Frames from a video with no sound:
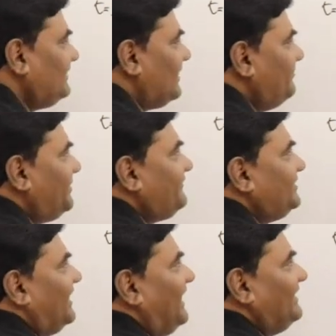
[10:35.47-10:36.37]
and compare
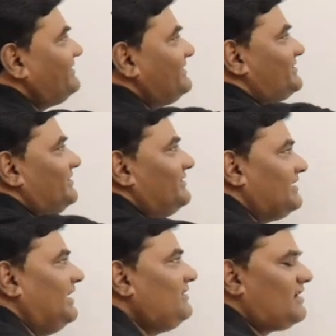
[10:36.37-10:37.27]
with the ancestors
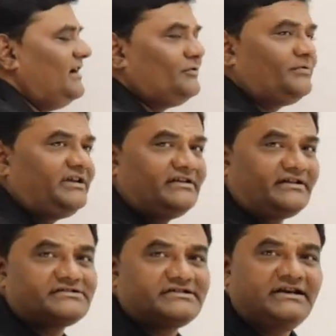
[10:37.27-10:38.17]
and try to
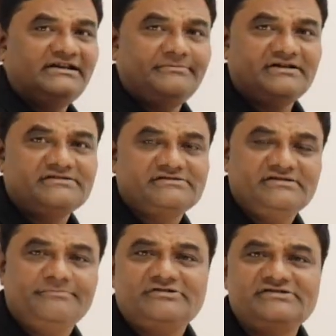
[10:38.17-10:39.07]
rearrange the elements.
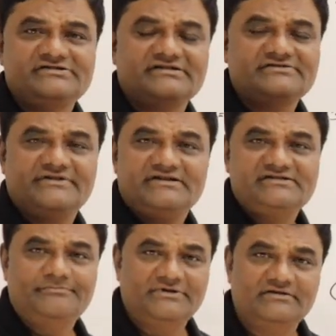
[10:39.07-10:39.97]
The procedure is very
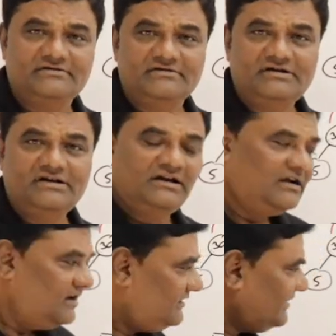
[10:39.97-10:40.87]
simple.
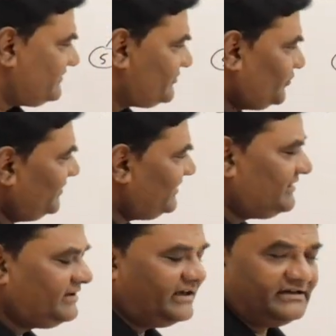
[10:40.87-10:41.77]
Let us do it
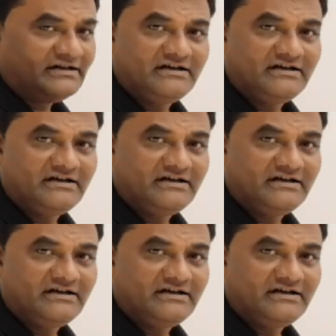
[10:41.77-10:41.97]
in an